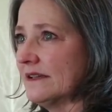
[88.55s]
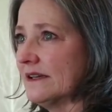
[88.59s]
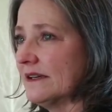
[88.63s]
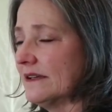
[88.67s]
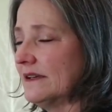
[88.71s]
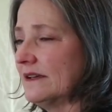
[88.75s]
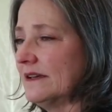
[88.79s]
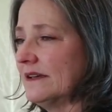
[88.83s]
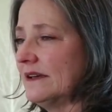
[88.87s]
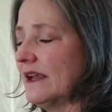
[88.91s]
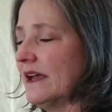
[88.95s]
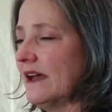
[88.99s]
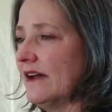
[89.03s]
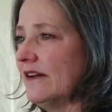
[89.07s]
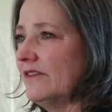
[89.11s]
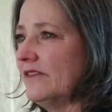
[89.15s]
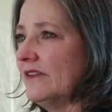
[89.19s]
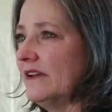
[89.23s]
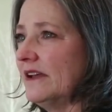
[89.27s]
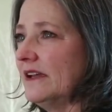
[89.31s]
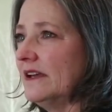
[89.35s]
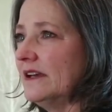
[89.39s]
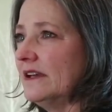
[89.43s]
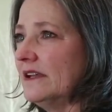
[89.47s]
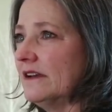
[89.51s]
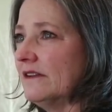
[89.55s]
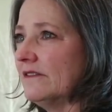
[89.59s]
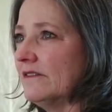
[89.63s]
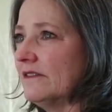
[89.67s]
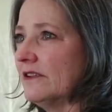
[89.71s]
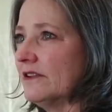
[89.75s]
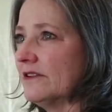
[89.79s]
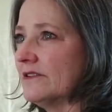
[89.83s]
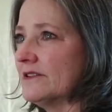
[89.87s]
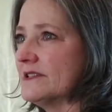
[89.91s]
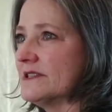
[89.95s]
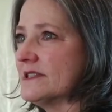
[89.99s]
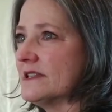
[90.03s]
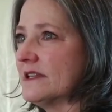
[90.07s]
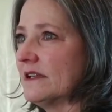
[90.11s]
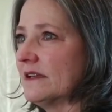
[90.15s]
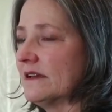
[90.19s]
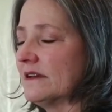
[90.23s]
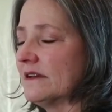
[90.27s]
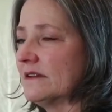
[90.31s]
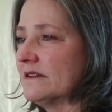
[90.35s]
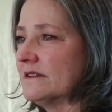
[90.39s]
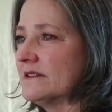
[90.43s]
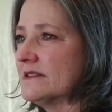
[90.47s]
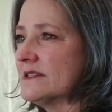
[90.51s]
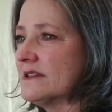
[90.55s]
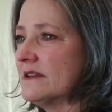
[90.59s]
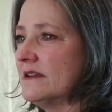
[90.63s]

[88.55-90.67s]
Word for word: I didn't have any of those things.